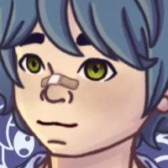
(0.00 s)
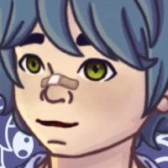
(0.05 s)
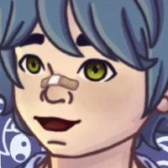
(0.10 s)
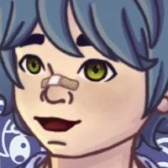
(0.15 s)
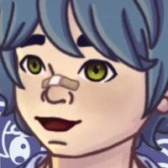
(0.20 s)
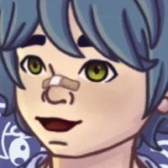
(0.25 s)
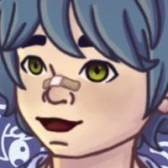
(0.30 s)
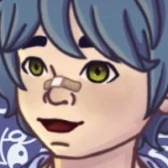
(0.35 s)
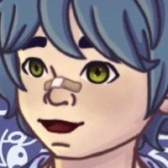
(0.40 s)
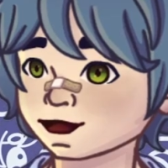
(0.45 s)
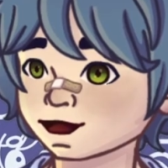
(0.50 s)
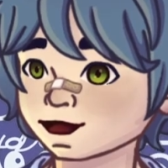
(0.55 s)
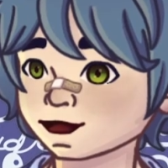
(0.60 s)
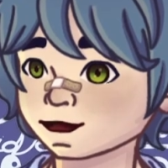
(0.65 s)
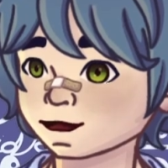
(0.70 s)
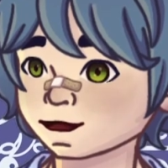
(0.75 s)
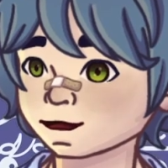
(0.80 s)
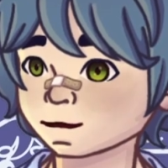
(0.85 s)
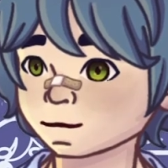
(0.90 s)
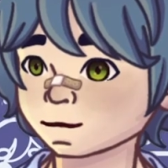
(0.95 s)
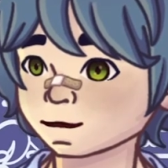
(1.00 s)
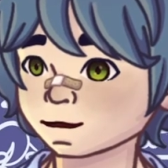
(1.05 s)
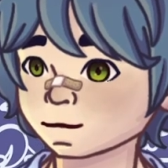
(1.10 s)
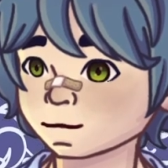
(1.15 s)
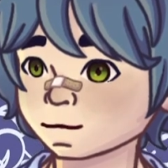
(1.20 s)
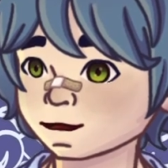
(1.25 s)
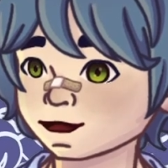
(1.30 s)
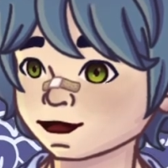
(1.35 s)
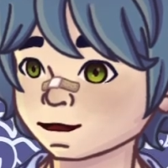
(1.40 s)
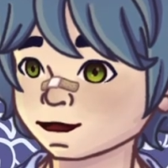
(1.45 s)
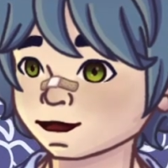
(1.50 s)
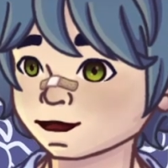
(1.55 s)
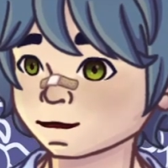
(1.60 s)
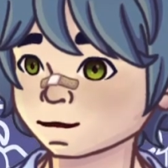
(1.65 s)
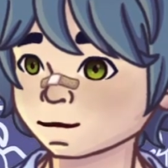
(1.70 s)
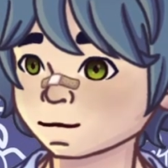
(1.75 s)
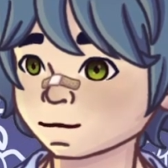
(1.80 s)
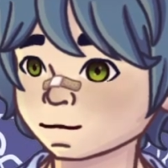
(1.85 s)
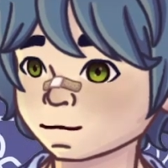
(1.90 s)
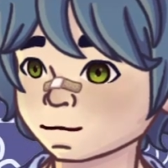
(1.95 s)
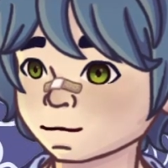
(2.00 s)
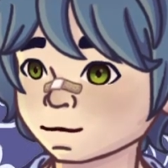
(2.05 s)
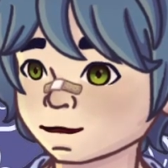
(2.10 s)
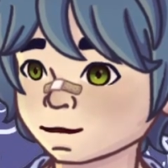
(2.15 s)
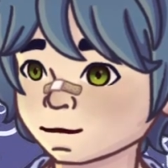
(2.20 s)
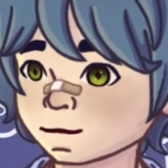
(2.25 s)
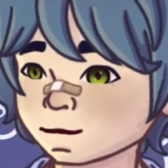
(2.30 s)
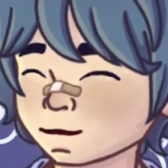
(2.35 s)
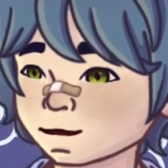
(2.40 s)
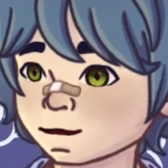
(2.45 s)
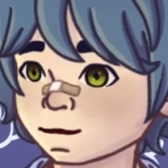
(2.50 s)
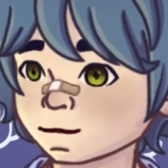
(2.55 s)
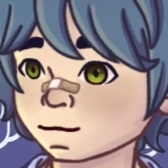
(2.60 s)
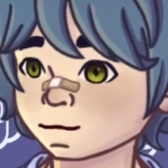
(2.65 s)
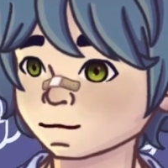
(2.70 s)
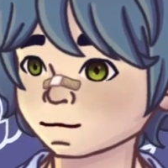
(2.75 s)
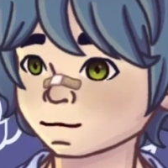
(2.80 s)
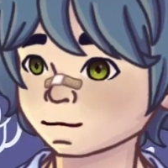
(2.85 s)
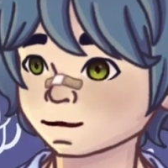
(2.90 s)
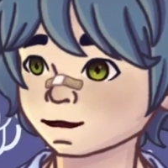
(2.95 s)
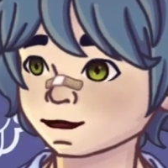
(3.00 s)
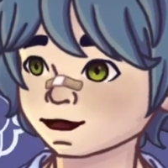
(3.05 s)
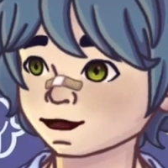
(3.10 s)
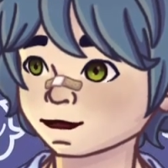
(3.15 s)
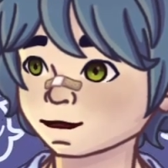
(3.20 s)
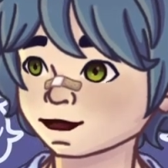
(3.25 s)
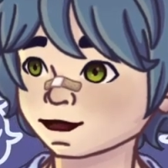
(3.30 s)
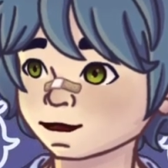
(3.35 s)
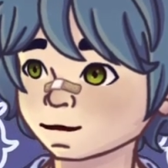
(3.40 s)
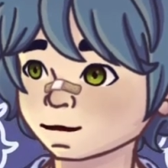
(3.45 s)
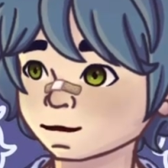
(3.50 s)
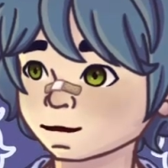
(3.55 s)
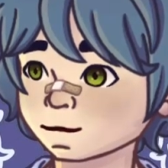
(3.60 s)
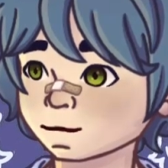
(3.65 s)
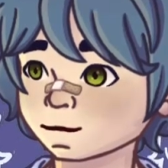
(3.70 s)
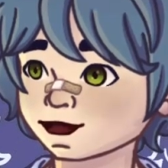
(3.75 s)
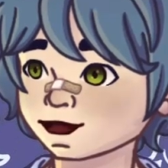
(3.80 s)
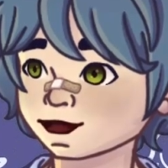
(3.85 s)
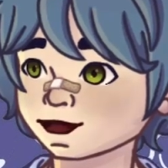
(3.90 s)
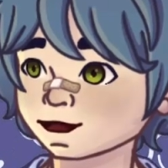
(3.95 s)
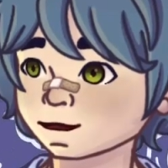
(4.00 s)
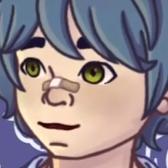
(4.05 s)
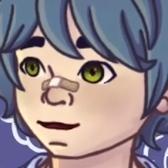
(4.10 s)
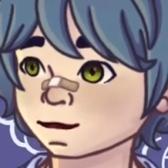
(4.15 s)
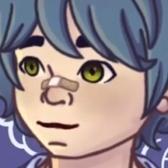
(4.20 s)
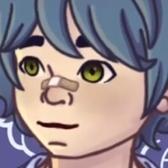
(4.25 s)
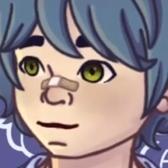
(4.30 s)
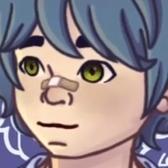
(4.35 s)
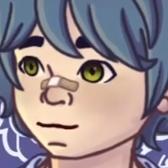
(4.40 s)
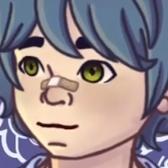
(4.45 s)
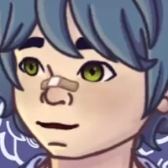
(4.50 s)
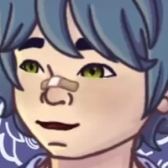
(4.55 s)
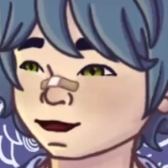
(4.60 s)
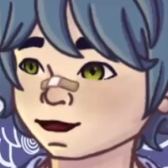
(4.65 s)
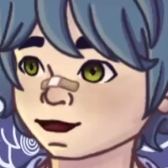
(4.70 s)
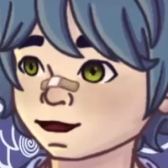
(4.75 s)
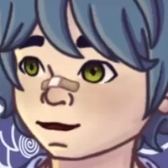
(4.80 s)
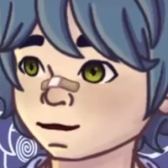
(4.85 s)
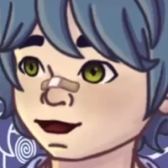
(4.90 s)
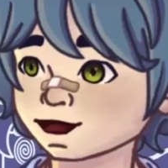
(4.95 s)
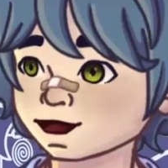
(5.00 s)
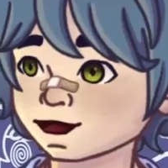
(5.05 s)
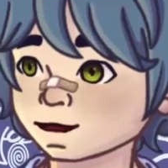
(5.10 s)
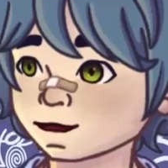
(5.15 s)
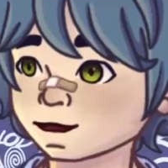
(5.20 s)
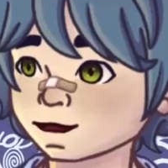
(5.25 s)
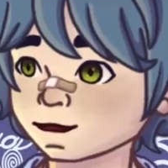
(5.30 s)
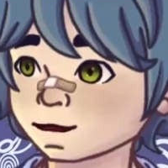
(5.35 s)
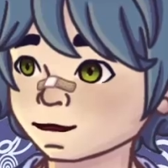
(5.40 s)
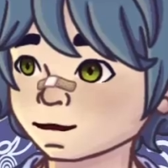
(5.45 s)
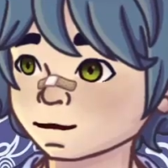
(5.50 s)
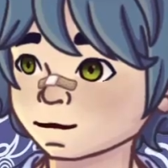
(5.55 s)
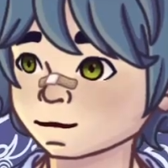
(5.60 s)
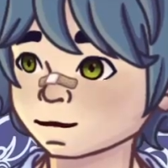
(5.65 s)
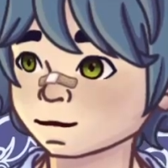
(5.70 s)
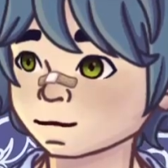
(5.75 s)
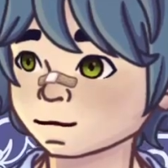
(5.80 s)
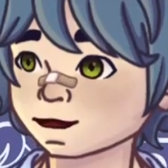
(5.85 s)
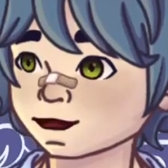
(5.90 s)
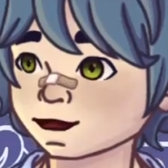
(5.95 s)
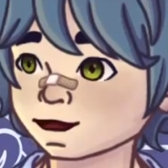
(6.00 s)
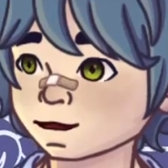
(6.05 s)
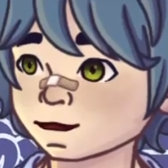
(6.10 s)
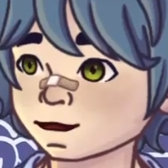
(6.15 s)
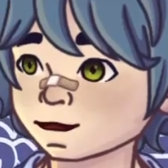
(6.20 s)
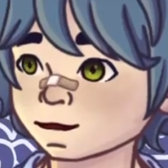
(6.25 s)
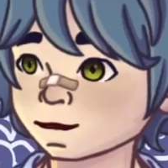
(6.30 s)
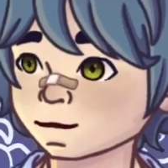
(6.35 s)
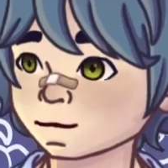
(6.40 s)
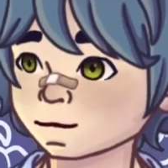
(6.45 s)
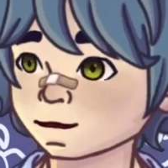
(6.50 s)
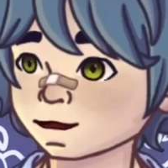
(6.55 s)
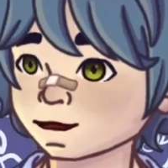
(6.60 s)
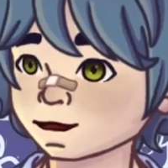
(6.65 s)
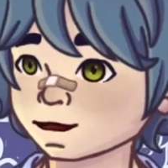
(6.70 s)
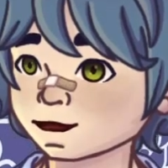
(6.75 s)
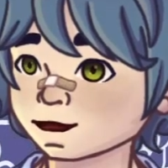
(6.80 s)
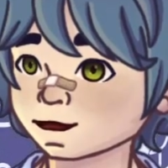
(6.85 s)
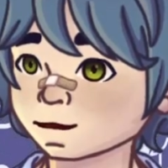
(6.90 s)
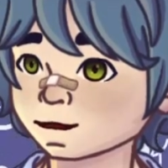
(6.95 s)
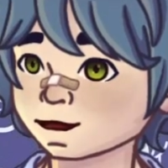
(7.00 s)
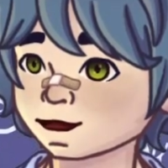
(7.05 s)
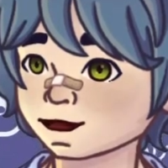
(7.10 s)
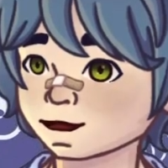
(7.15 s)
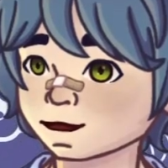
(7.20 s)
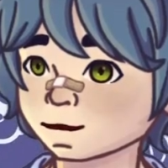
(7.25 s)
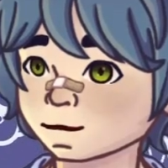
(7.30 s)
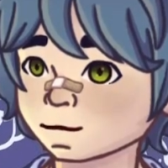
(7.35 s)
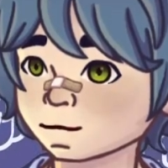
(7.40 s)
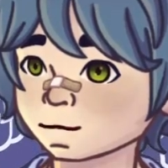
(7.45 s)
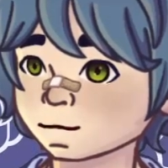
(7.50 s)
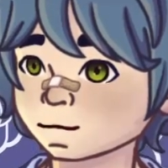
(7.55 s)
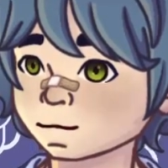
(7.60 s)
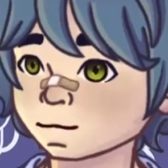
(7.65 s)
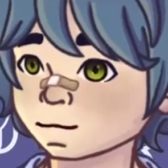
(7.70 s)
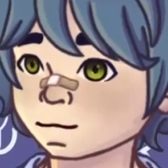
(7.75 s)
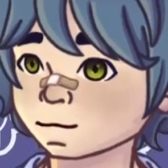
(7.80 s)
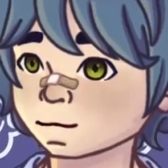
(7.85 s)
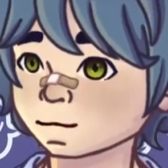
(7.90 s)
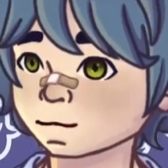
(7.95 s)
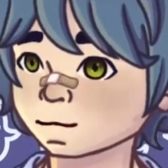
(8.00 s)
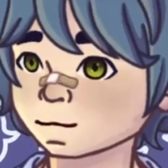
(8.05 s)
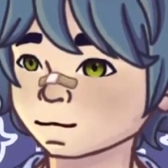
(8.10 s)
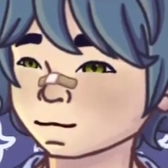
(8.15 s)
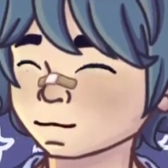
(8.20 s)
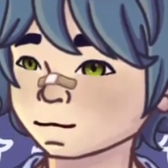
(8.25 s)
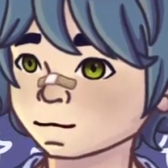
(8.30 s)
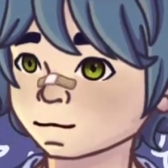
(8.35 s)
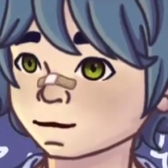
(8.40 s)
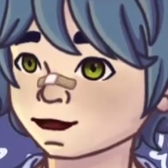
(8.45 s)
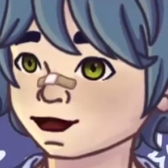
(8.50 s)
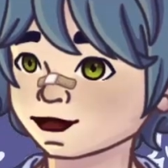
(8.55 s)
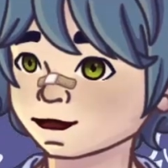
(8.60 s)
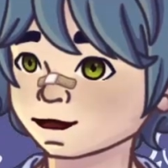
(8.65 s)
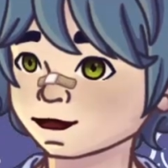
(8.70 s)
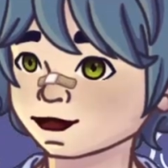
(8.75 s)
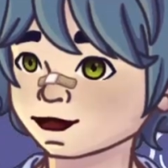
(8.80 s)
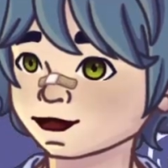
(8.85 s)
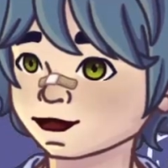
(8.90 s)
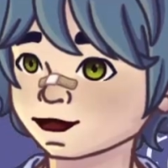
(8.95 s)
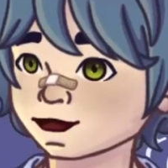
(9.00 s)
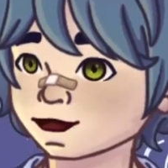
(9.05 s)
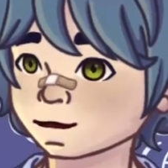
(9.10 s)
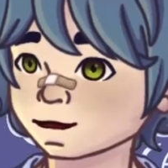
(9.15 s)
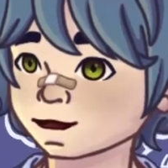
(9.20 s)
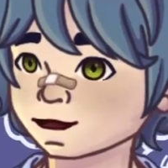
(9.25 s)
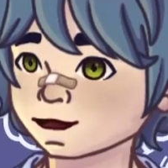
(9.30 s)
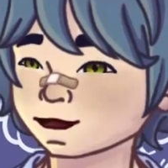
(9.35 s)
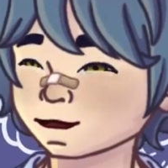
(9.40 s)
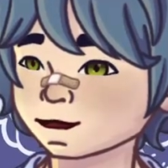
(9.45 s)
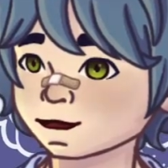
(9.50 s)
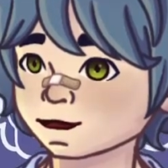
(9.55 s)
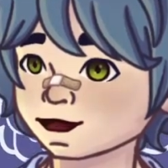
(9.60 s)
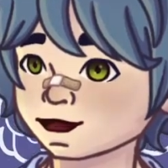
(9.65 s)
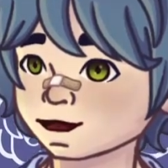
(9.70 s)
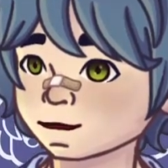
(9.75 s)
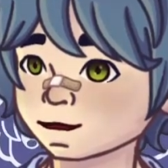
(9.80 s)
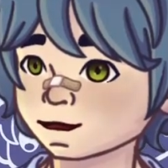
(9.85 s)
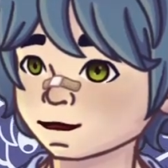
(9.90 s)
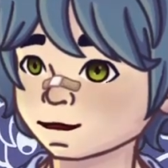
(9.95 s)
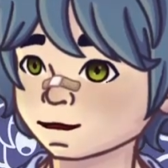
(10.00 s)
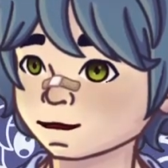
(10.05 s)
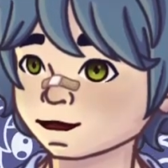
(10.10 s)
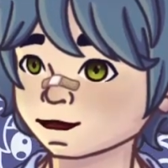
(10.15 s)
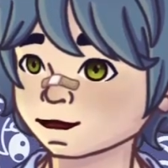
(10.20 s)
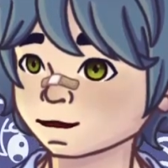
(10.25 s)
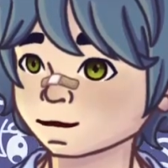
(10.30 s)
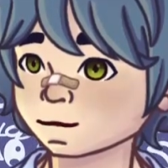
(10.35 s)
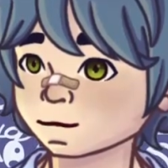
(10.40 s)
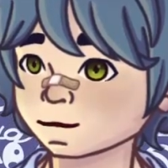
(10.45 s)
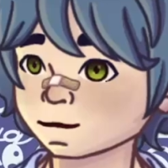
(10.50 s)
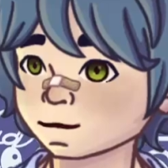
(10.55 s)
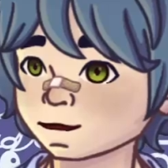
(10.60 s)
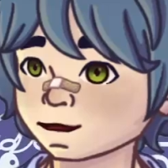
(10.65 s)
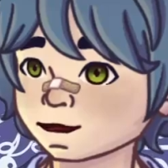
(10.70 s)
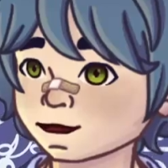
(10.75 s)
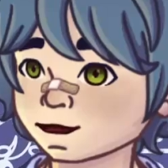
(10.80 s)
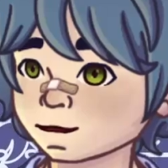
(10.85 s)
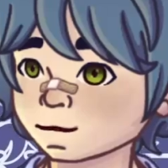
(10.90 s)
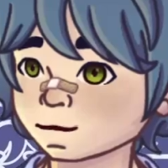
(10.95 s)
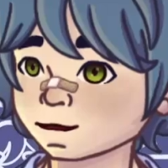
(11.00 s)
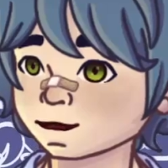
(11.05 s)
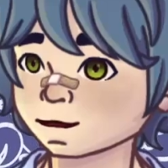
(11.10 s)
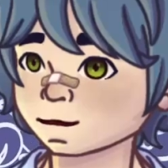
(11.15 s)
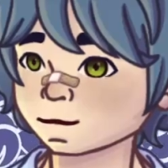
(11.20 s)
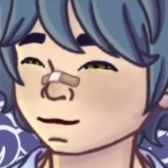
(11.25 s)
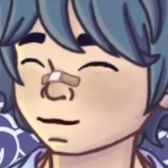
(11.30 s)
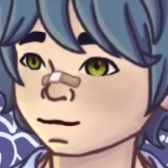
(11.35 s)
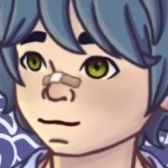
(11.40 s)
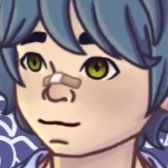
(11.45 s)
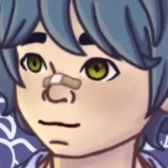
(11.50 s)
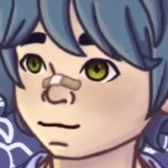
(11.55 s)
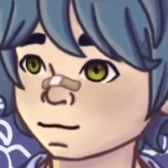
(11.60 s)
While all the Equestria girls need some help, I personally feel like they did Twilight dirty and made her design incredibly bland. Don't worry, I will be working on the rest of the main 6,